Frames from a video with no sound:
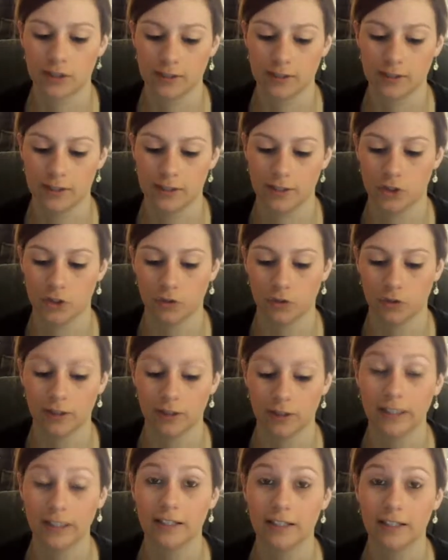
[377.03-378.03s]
to let children
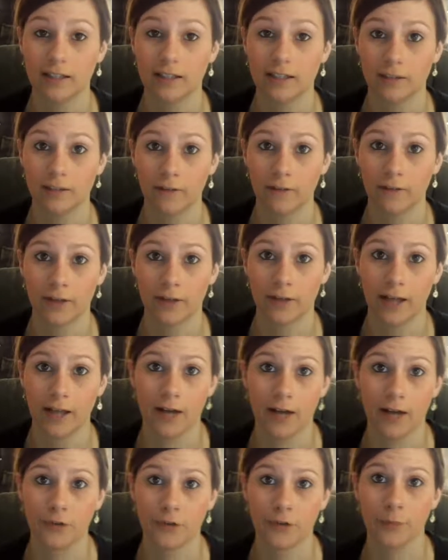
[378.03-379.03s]
lead the learning
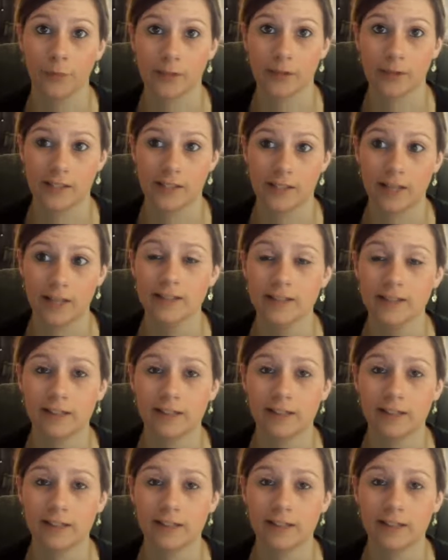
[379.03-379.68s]
100%,